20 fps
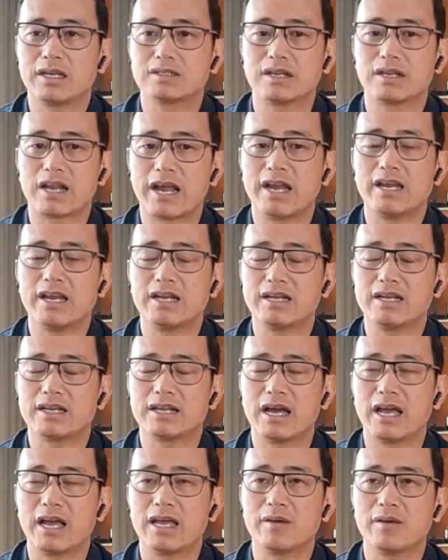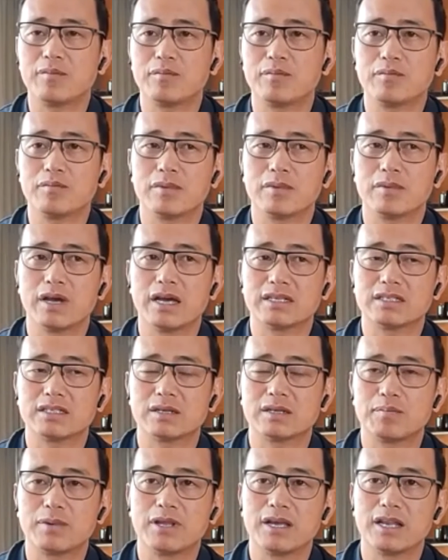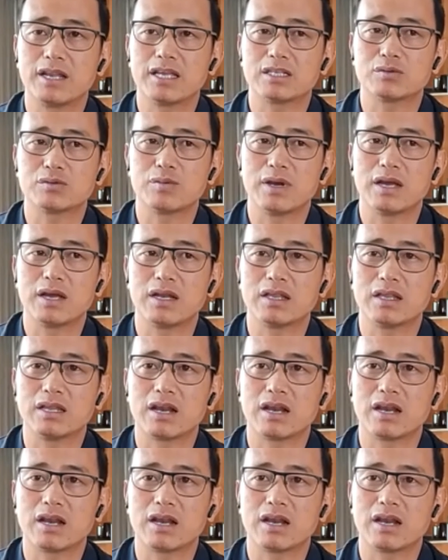is the right time as a player as well.